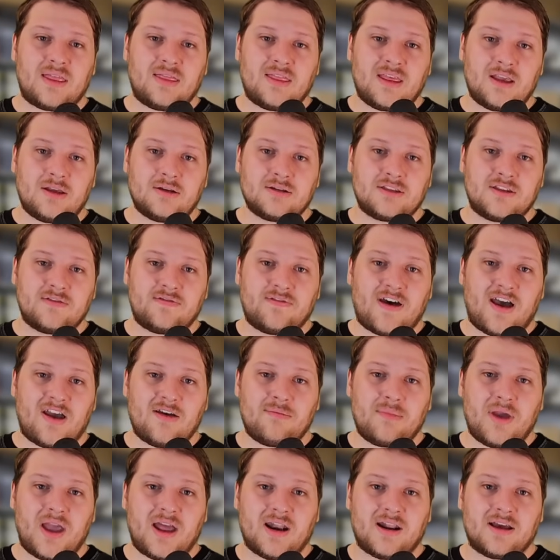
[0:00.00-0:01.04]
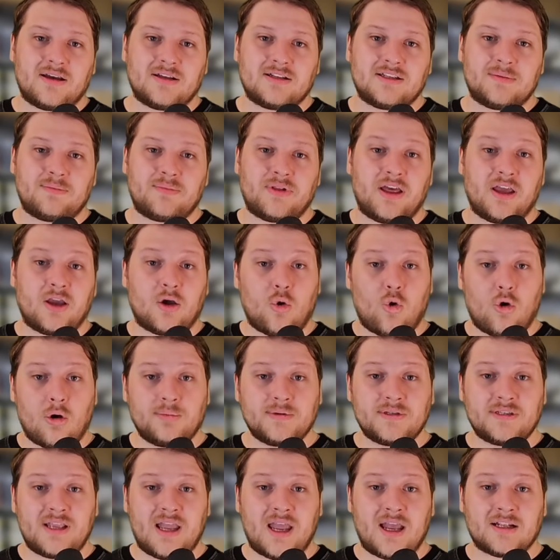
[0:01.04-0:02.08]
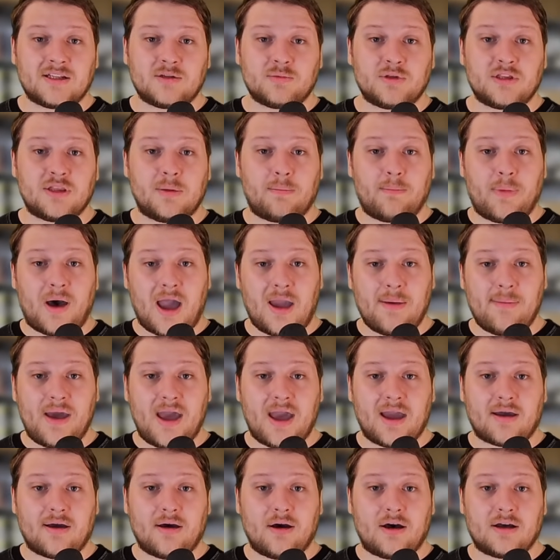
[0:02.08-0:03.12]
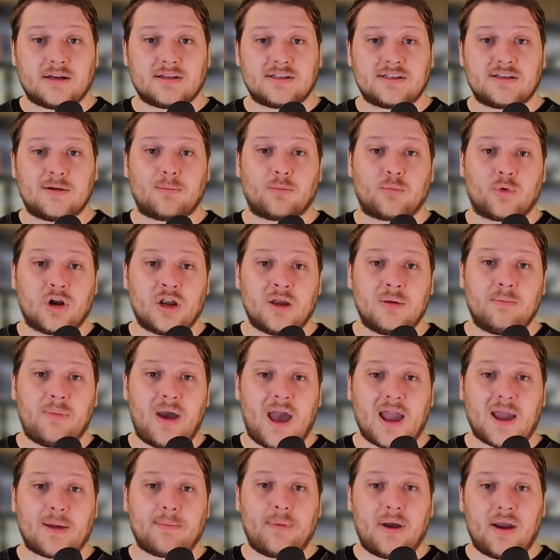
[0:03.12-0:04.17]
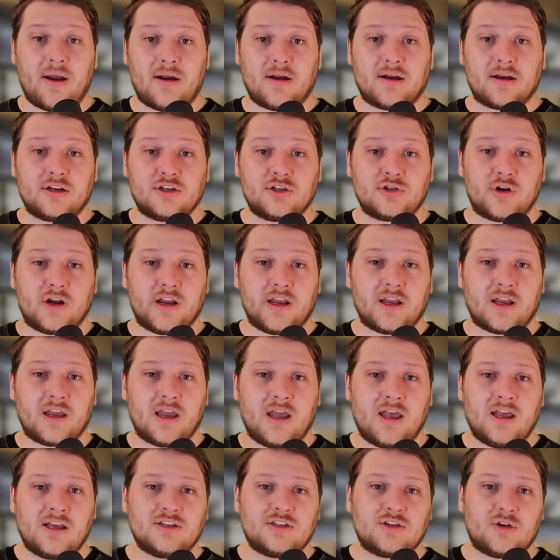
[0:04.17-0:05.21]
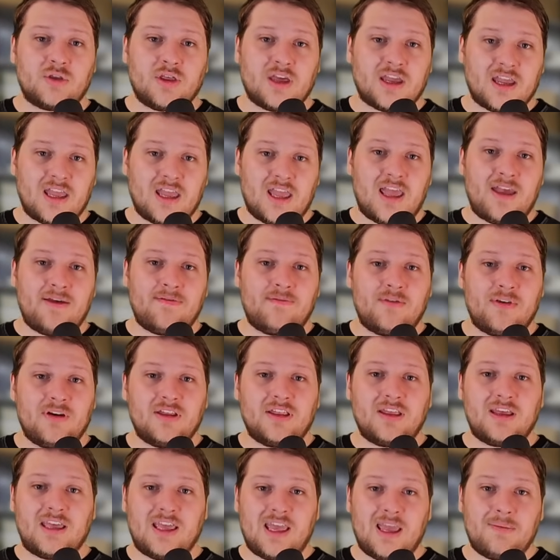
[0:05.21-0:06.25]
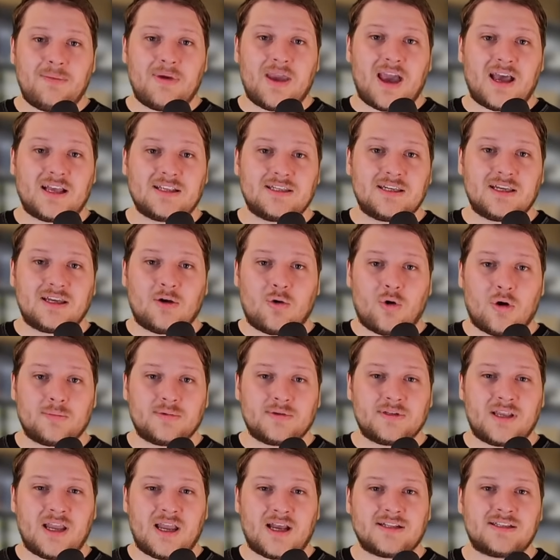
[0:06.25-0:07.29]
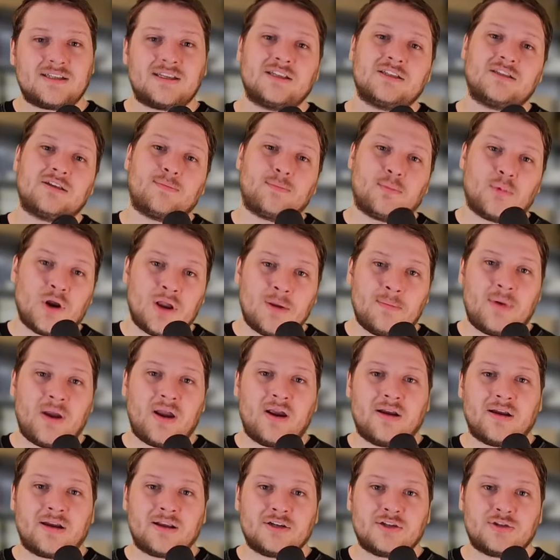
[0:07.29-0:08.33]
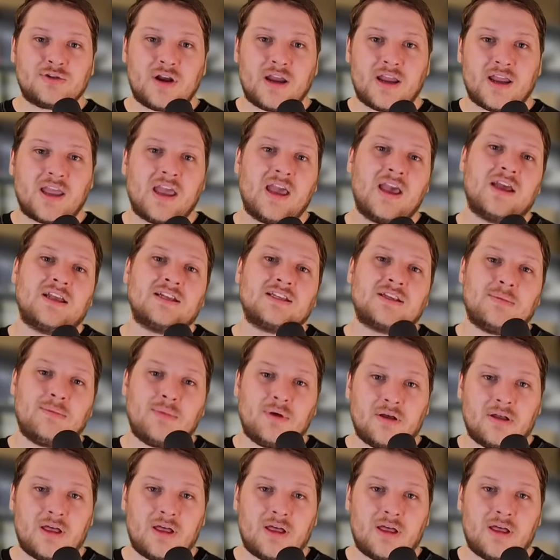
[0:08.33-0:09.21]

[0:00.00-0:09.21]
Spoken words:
they use the 5 mana to play Corpse Dance with the buyback cost to bring back Peregrine Drake, so they can infinitely keep casting Corpse Dance to bring Peregrine Drake to mill